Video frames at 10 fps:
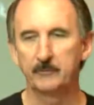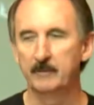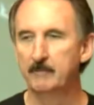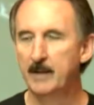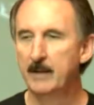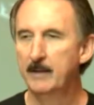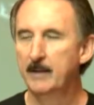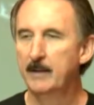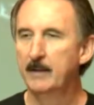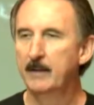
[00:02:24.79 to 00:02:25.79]

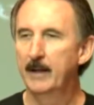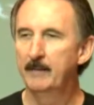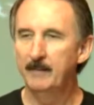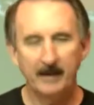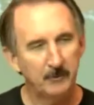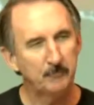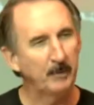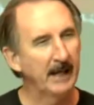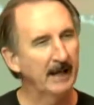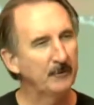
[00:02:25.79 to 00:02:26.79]
And, and they just
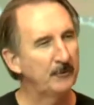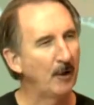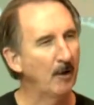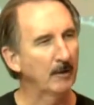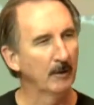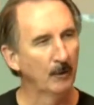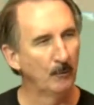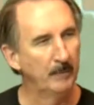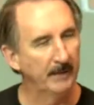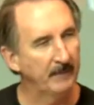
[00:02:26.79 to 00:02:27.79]
began to talk a little
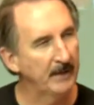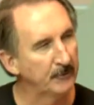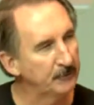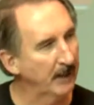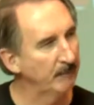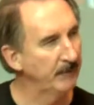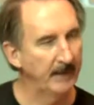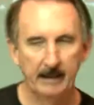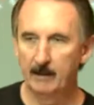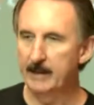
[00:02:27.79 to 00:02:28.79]
bit. They discovered
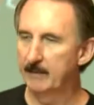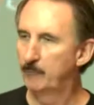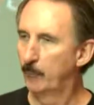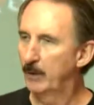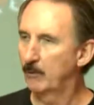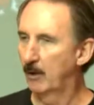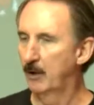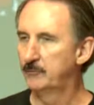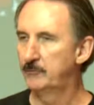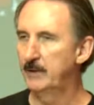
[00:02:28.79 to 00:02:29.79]
they lived real
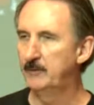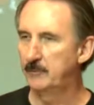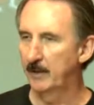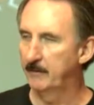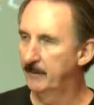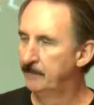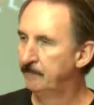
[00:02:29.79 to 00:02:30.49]
close to each other.